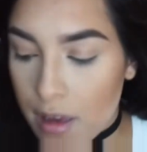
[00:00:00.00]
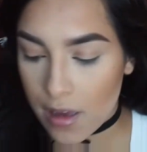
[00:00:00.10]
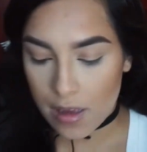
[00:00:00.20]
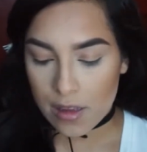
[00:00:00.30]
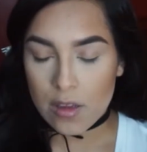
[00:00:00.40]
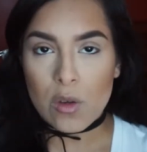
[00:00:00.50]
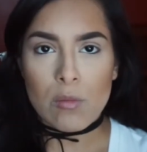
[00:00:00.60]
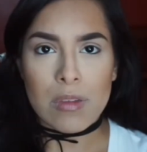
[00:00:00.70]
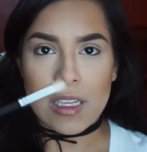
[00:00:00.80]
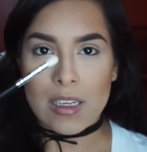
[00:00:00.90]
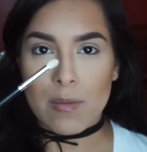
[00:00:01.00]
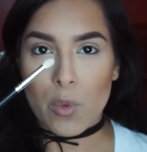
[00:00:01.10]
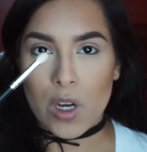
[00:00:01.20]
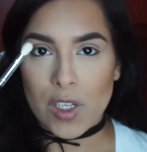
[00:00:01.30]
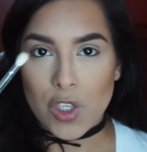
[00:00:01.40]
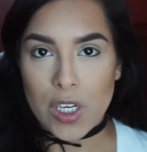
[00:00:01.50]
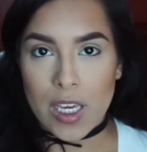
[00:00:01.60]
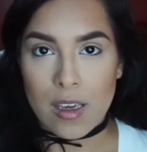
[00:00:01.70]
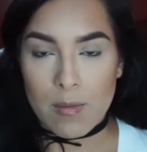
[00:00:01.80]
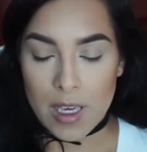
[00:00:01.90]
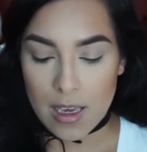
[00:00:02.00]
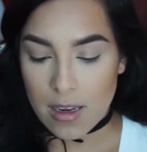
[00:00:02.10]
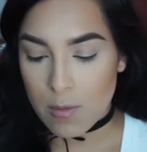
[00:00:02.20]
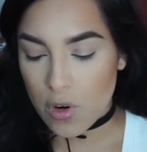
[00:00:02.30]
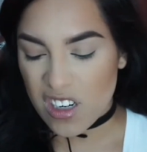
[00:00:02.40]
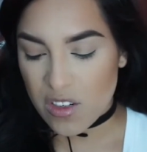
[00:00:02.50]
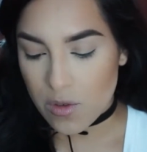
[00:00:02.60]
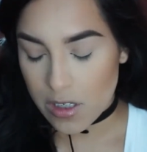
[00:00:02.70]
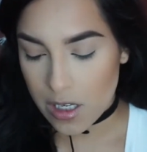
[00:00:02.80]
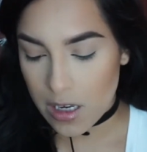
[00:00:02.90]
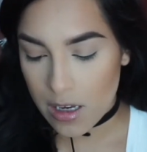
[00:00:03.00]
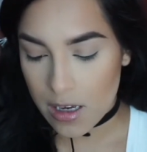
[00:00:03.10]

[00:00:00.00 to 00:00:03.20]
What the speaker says: a little blending brush. It can be any brush really,